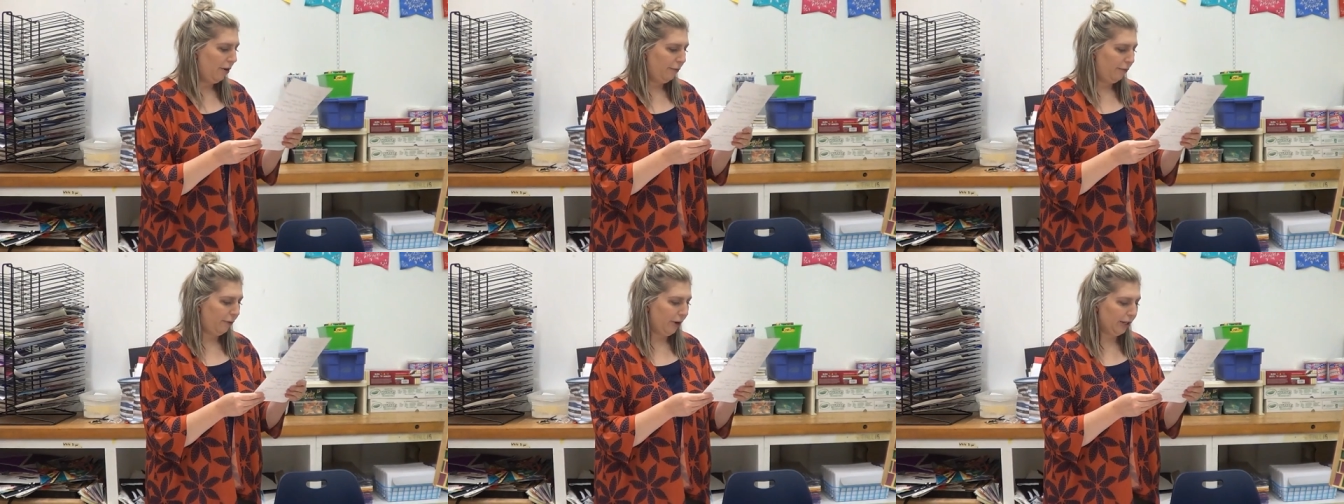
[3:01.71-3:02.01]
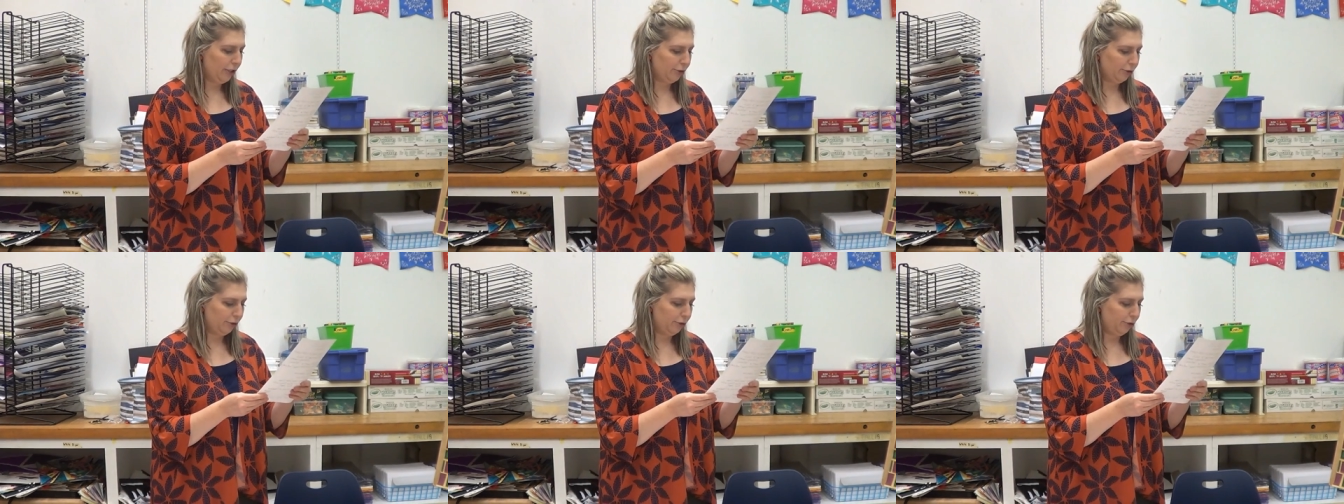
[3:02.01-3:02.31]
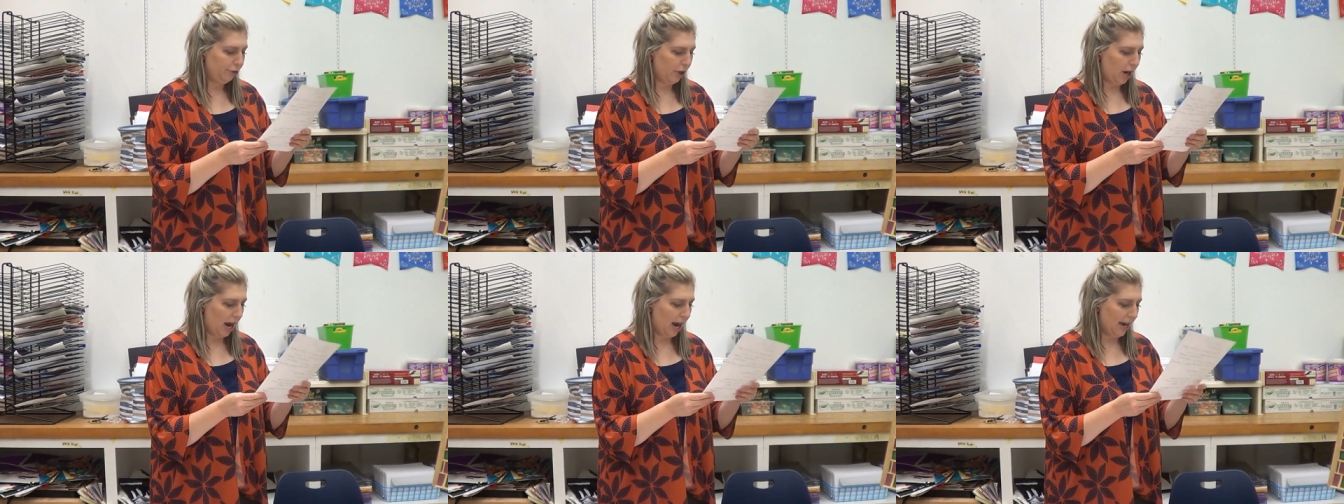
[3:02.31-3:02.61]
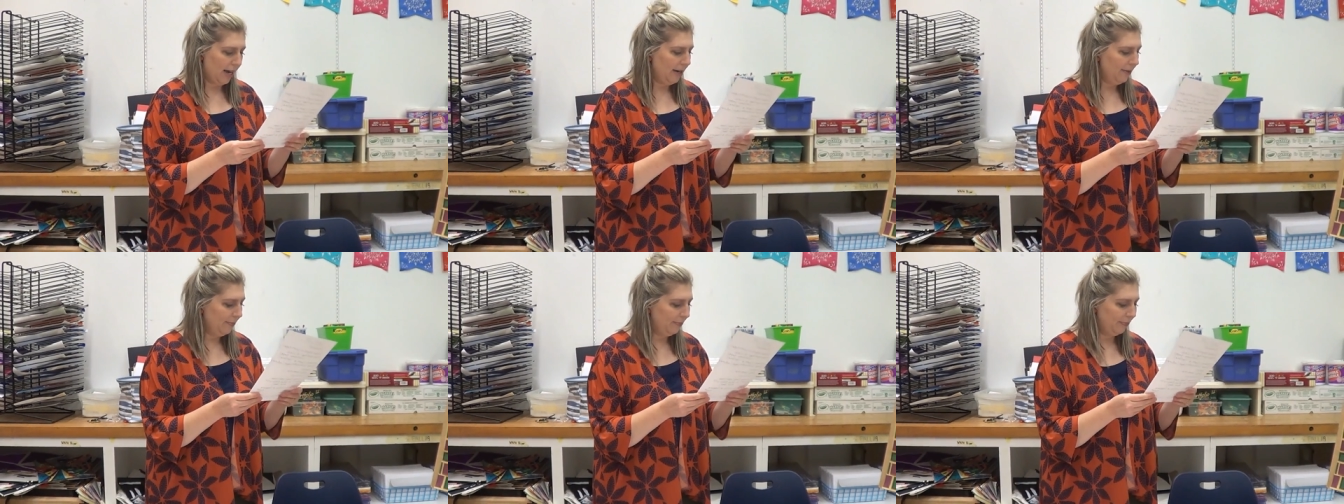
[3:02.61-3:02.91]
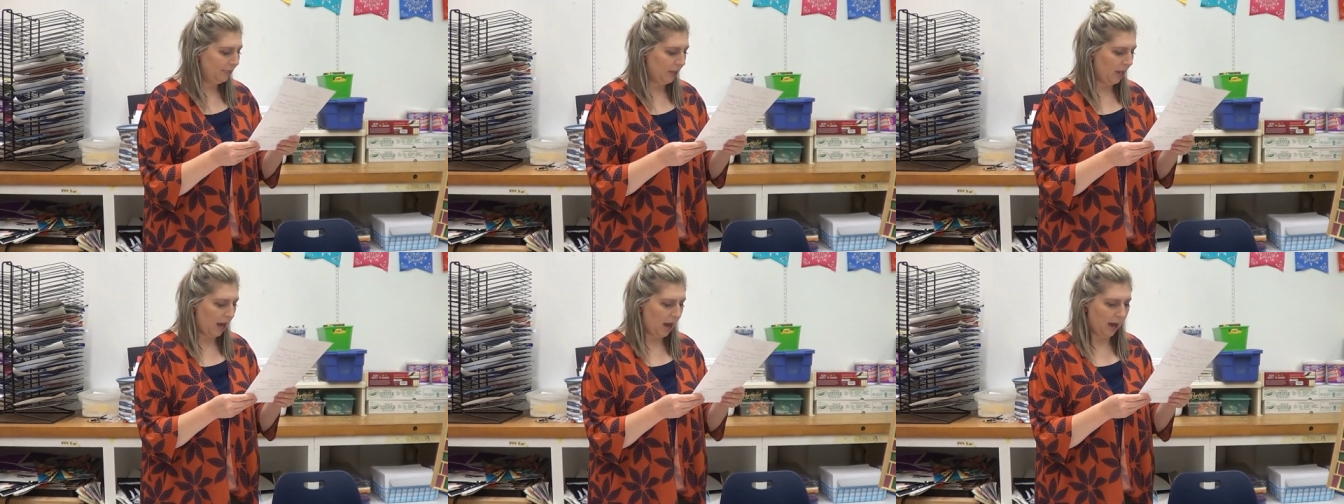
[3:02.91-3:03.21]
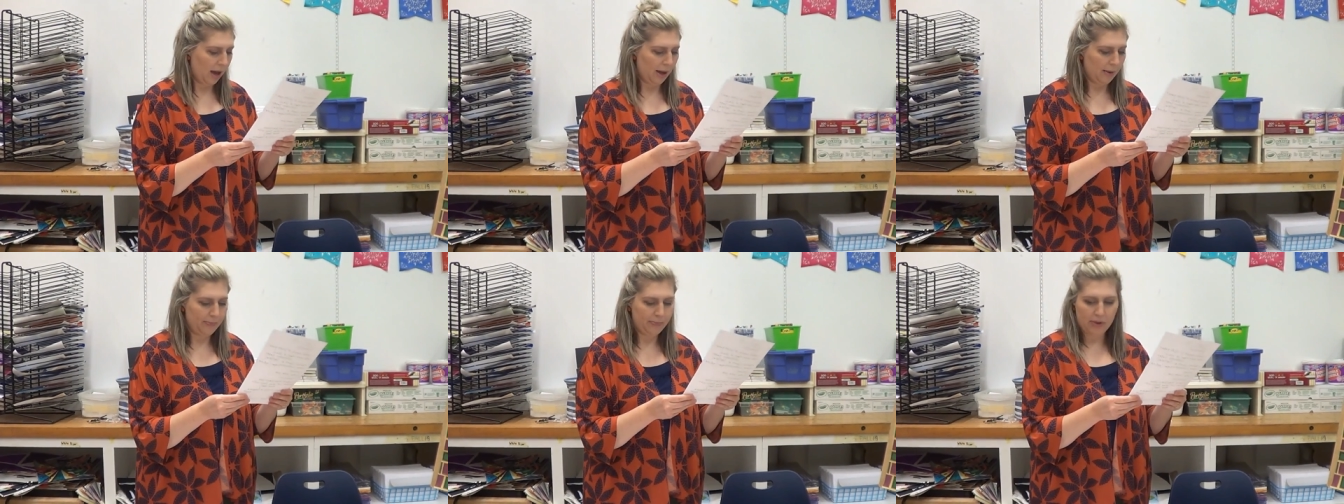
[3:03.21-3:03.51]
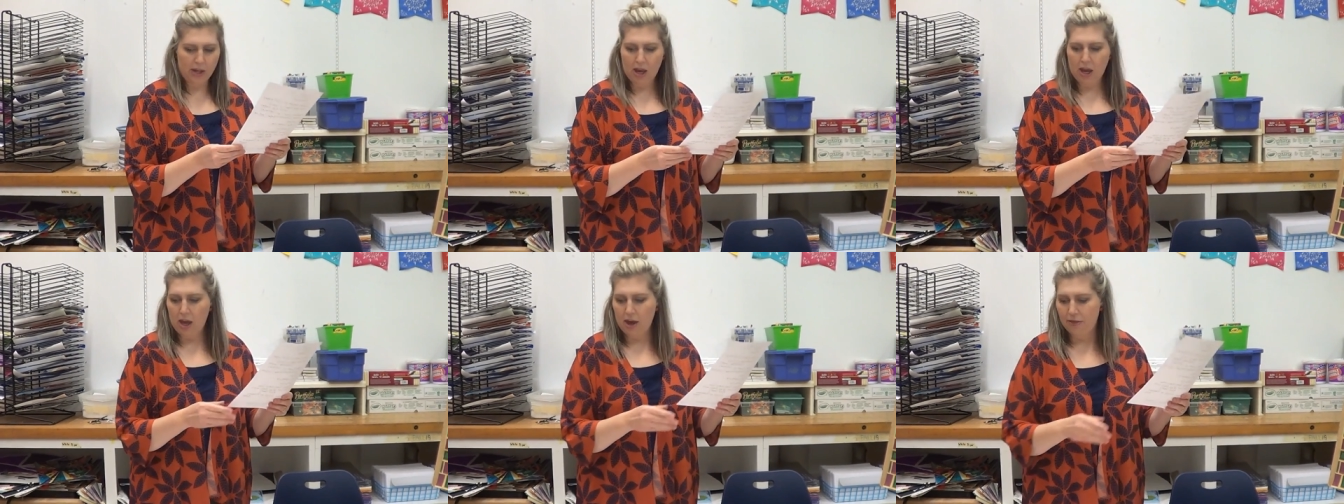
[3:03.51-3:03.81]
fresh or dried. Um,
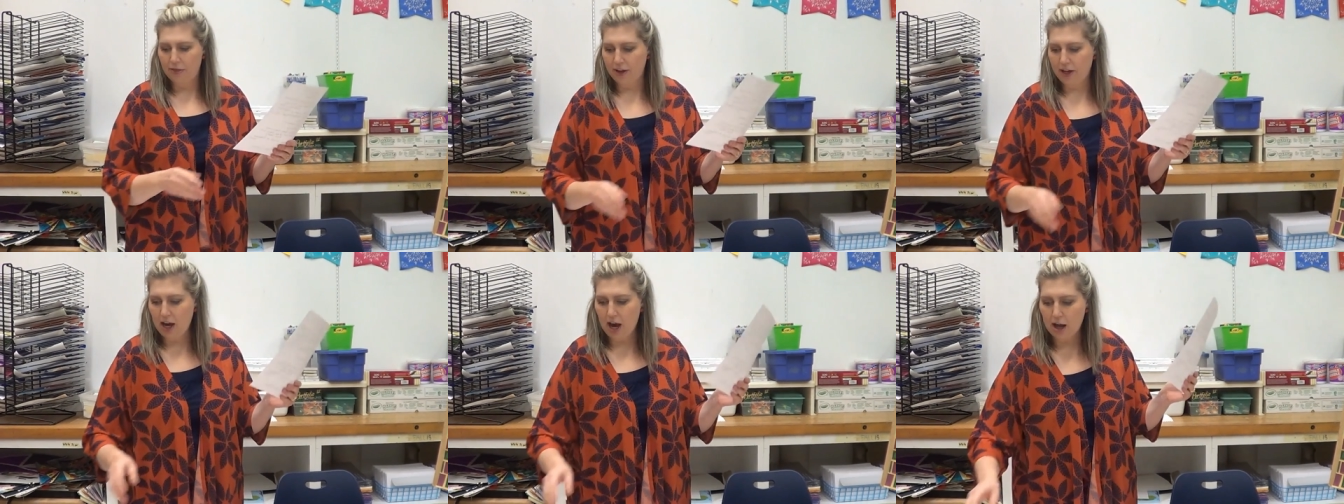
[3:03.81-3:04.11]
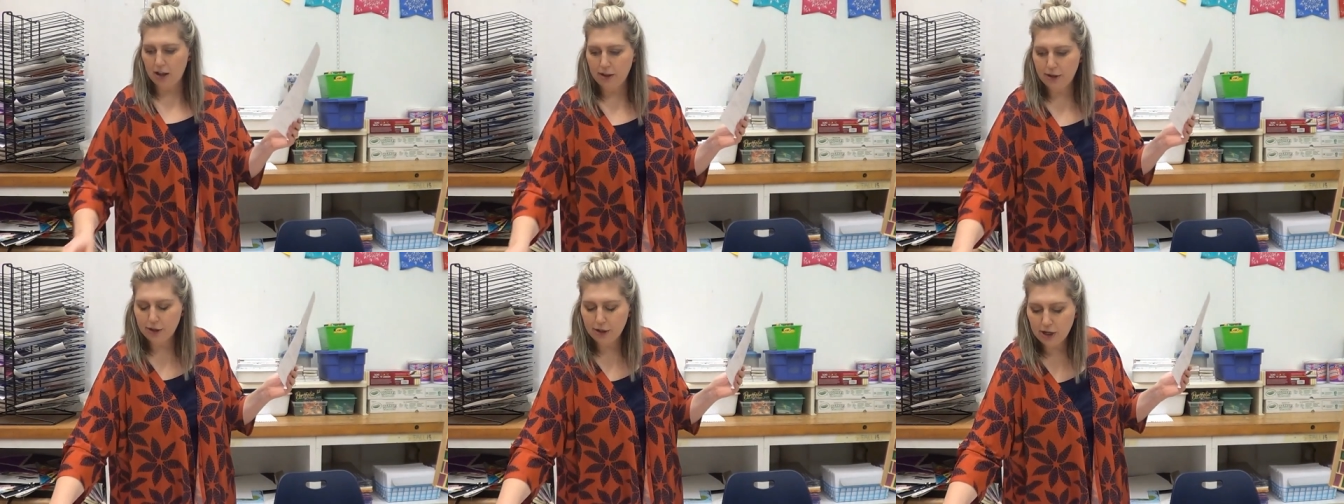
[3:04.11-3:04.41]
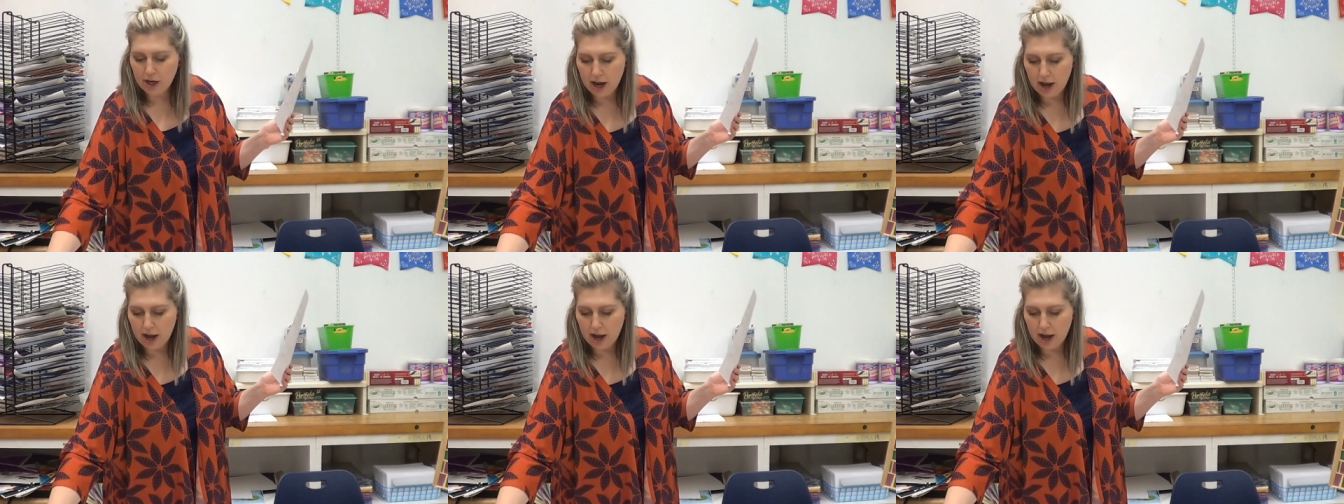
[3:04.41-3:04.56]
the color